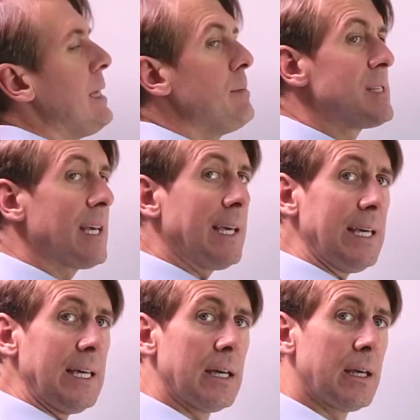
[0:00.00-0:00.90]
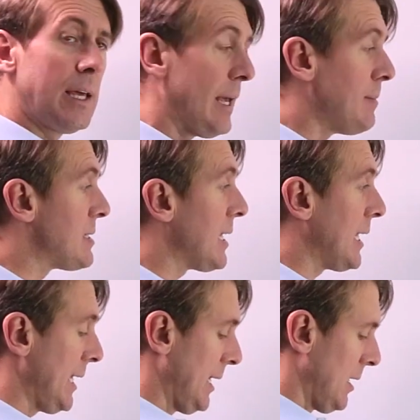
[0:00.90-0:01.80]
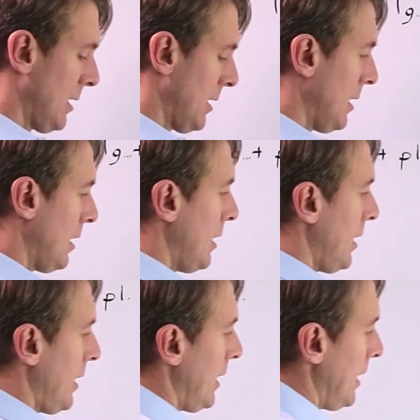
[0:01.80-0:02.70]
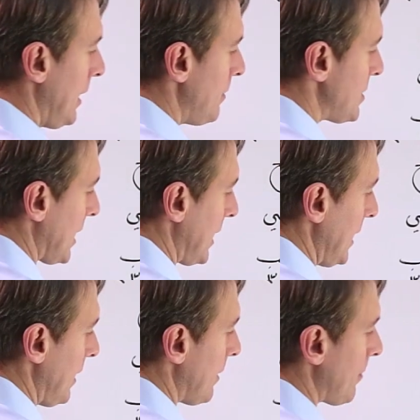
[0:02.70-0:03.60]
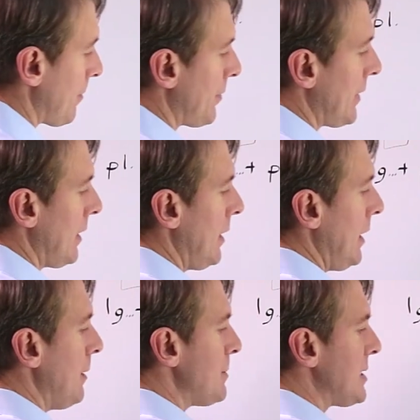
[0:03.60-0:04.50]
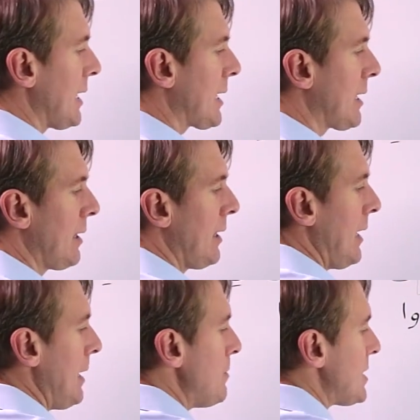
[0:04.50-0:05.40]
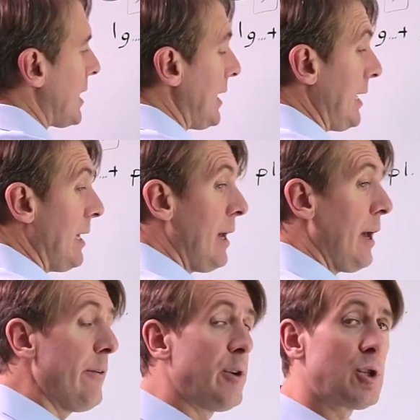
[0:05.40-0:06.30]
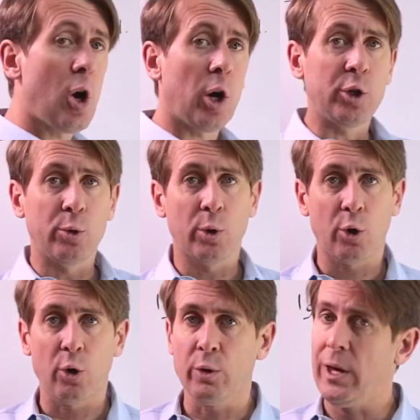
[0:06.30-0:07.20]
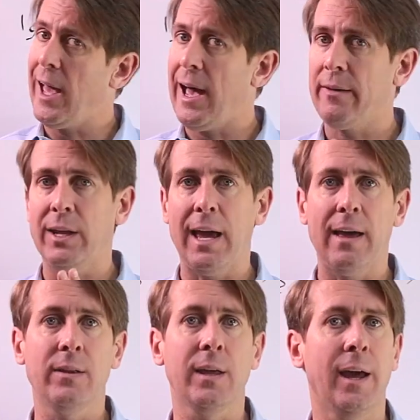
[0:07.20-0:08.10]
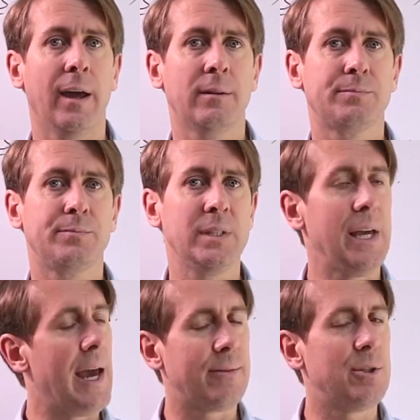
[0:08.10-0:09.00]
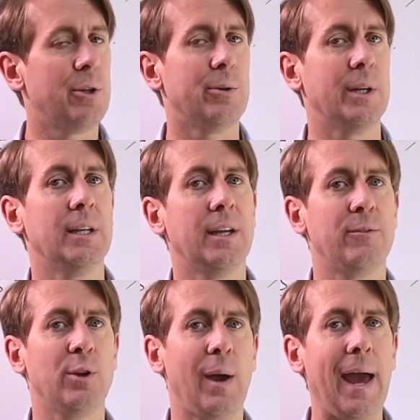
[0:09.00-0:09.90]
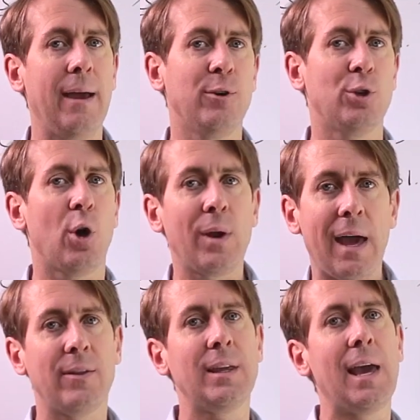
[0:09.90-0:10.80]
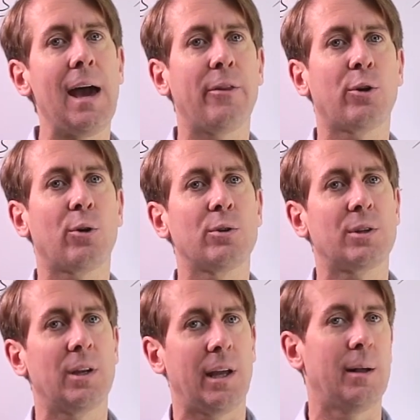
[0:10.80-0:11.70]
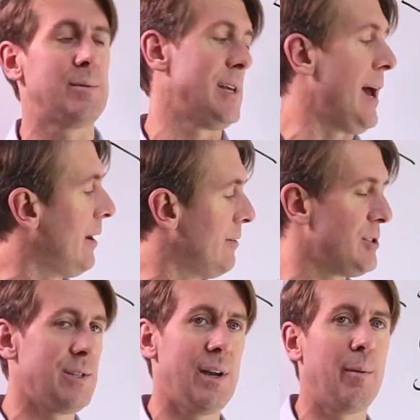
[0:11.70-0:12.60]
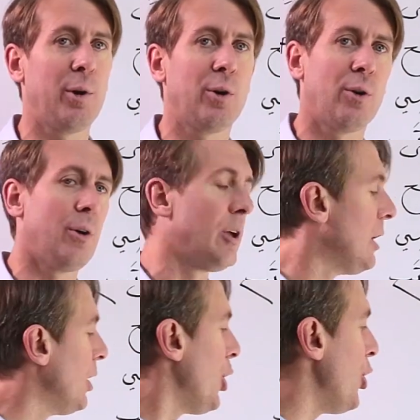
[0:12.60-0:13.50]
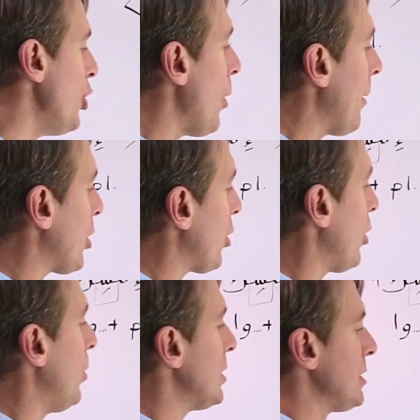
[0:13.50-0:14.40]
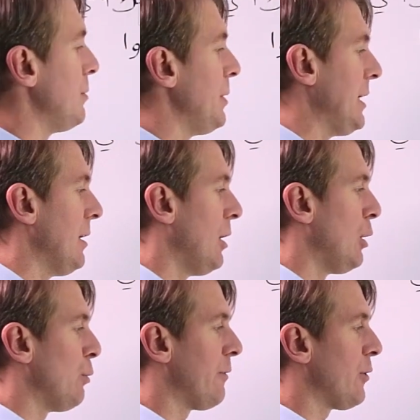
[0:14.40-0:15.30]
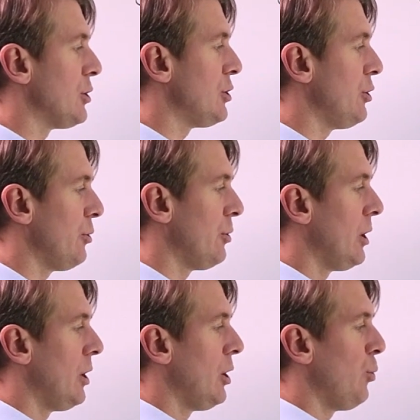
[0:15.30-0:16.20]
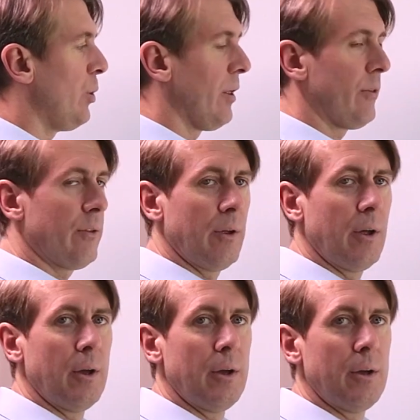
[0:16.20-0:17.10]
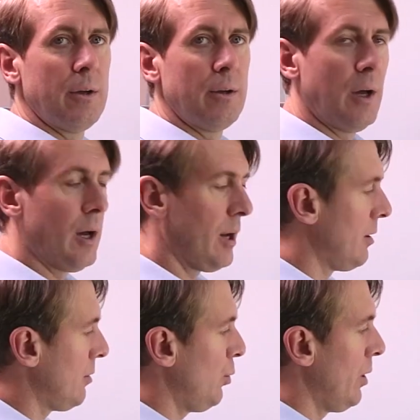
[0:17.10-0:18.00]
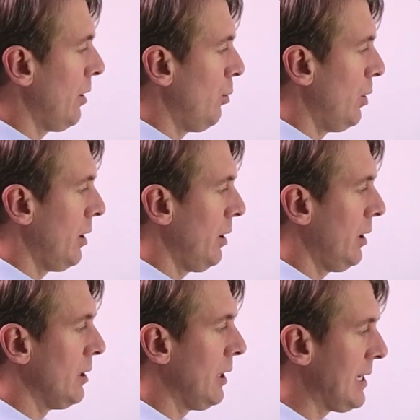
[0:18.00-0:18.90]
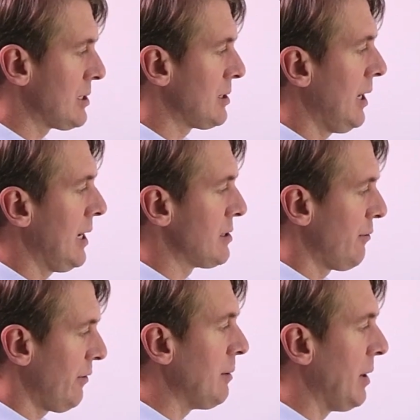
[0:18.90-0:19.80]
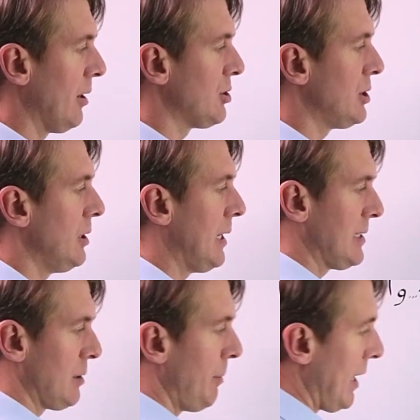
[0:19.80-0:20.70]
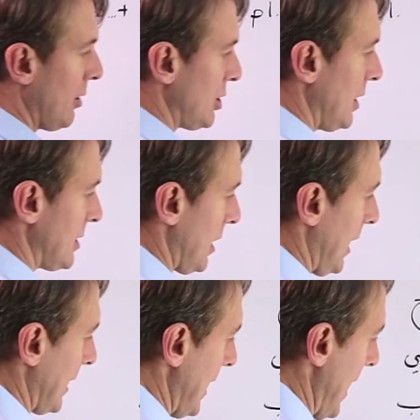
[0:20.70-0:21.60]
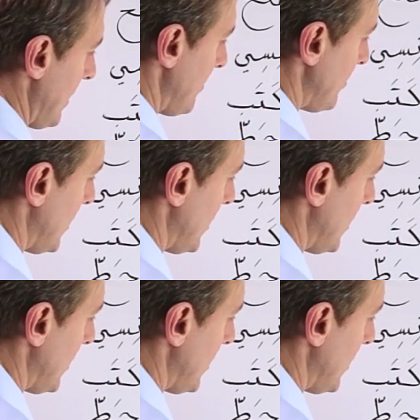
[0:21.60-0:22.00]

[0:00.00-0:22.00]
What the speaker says: Imsiki, imsiki, imsiki, imsik, imsiki. If you're talking to a girl, you have to add the ya. You have to do it. If you don't add the ya, the girl's going to get upset. If she's an Arabic girl, no Arabic girl wants to be referred to with unless as a female. As a male, she doesn't like that.